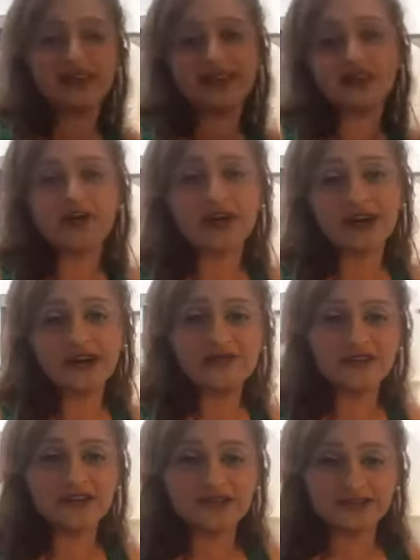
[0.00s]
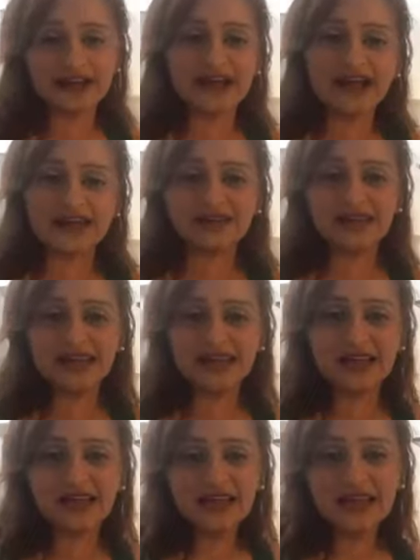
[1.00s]
like what kind of vinaigrette I like.
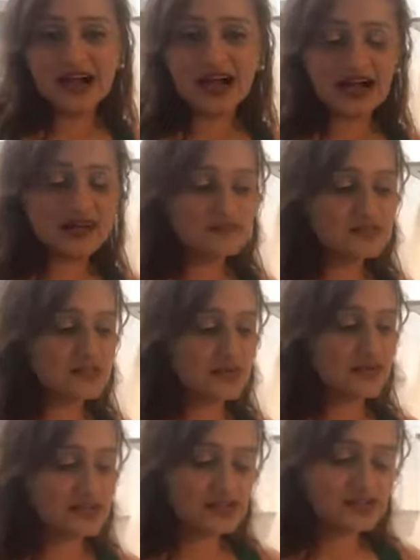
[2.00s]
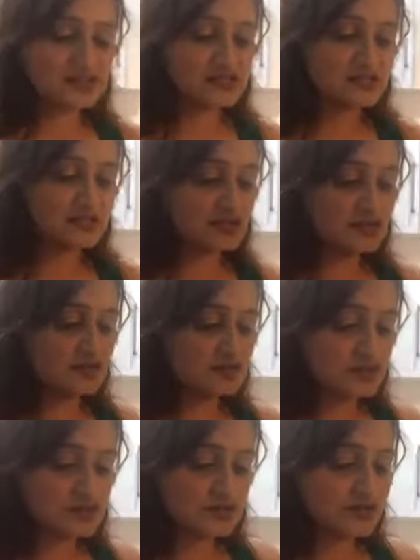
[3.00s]
So I could just, you know,
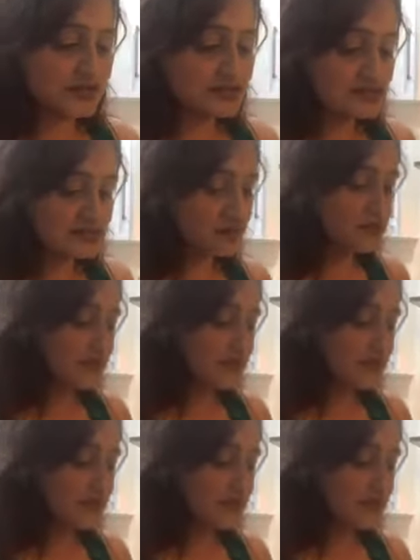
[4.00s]
show you guys. So